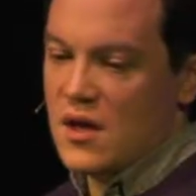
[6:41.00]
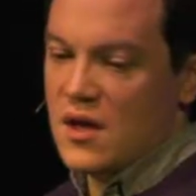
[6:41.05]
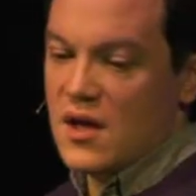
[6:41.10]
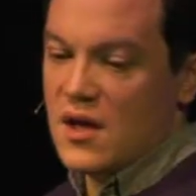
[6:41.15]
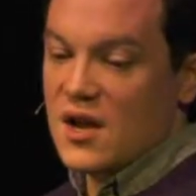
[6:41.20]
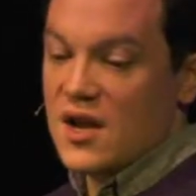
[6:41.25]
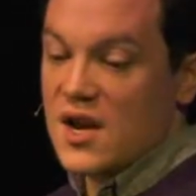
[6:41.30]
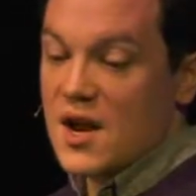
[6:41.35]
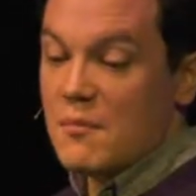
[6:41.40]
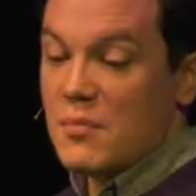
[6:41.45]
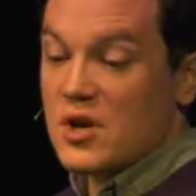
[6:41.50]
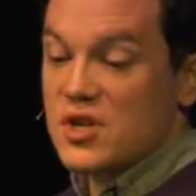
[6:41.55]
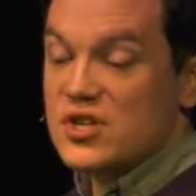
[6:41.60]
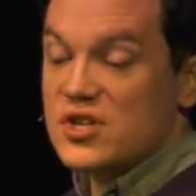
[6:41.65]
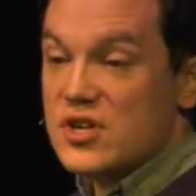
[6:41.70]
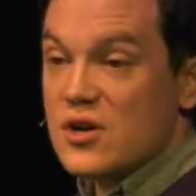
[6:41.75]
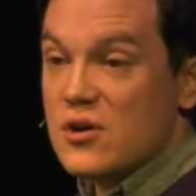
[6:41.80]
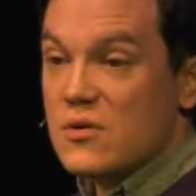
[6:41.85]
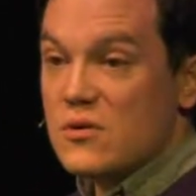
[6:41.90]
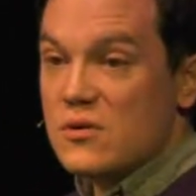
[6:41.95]
Number
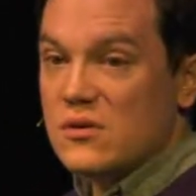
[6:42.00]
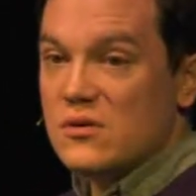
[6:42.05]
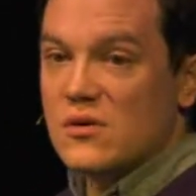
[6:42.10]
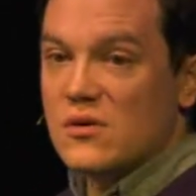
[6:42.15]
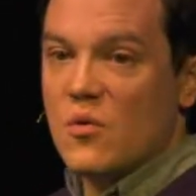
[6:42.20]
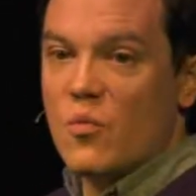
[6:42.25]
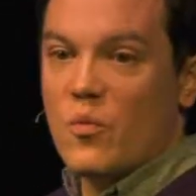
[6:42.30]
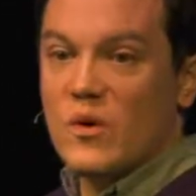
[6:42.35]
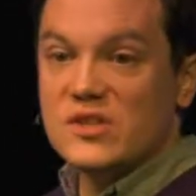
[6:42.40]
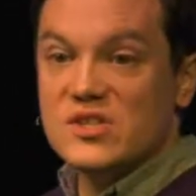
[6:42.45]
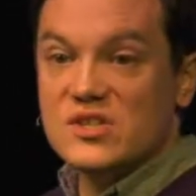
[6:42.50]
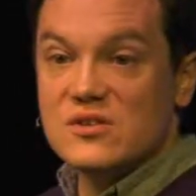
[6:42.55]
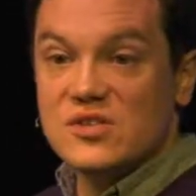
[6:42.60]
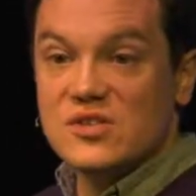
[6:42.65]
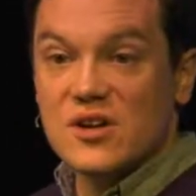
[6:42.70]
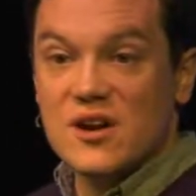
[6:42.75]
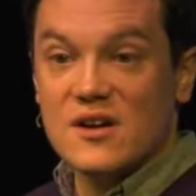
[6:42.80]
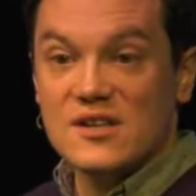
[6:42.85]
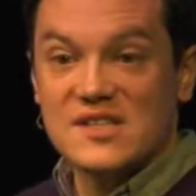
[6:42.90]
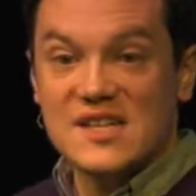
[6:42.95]
2, once you
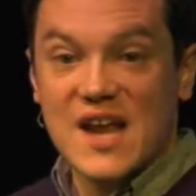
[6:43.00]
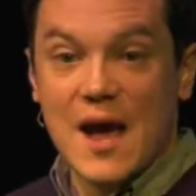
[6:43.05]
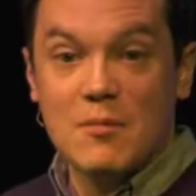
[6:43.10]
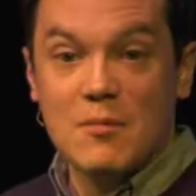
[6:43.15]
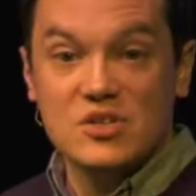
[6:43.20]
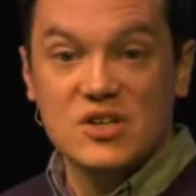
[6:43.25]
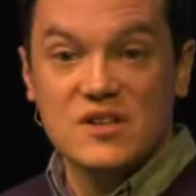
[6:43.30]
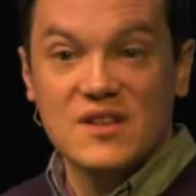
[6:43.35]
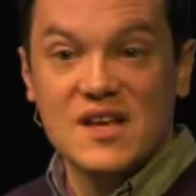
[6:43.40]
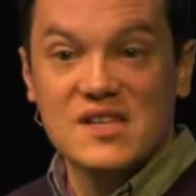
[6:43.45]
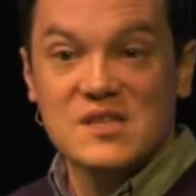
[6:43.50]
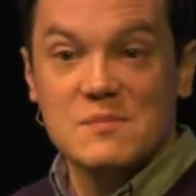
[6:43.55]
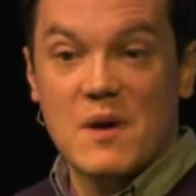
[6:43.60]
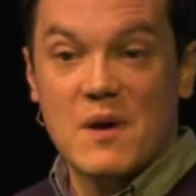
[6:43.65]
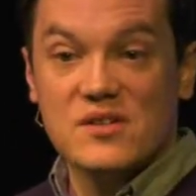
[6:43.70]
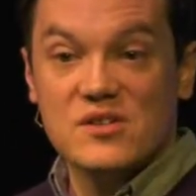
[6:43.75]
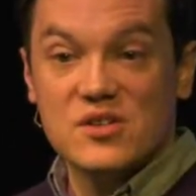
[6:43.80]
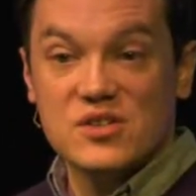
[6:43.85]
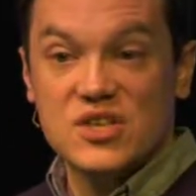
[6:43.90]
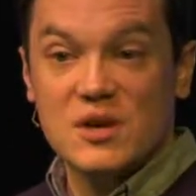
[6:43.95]
start establishing that
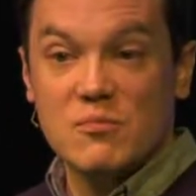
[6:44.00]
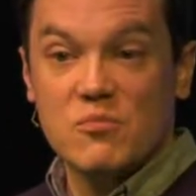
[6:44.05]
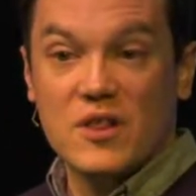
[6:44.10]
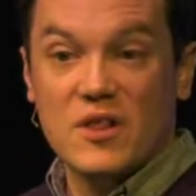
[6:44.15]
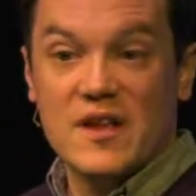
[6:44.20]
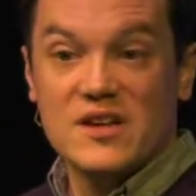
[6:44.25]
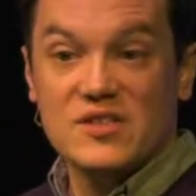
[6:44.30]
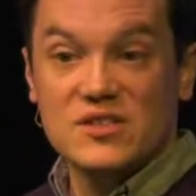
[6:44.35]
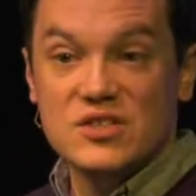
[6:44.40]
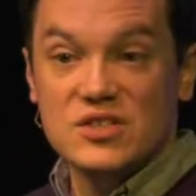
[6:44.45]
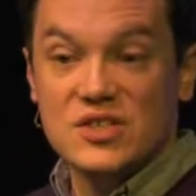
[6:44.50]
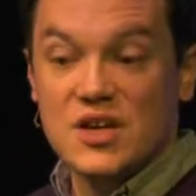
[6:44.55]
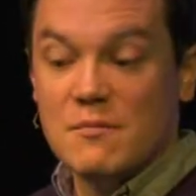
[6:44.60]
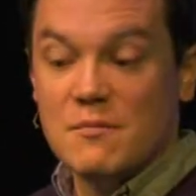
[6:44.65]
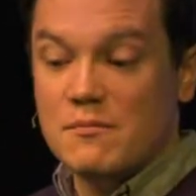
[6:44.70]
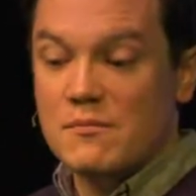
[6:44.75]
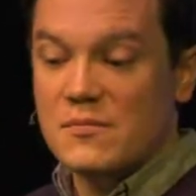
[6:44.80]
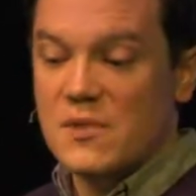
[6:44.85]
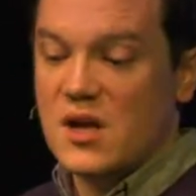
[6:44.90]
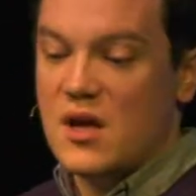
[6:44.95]
sponsorship
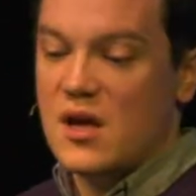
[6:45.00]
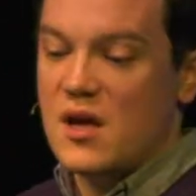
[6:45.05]
relationship,